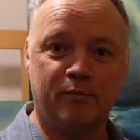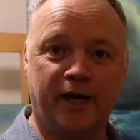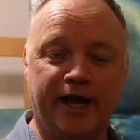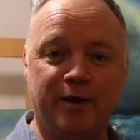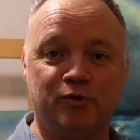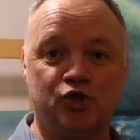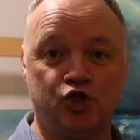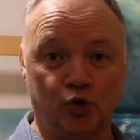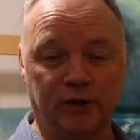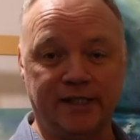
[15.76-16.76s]
My name's
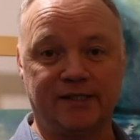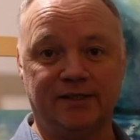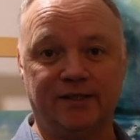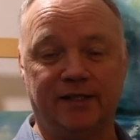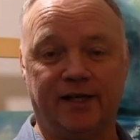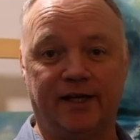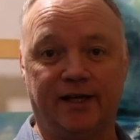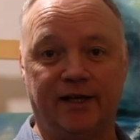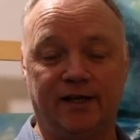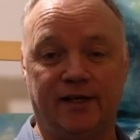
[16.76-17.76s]
Joe Little,
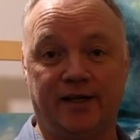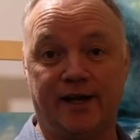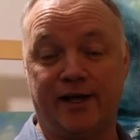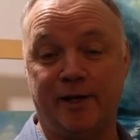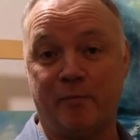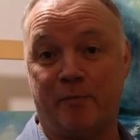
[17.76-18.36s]
and I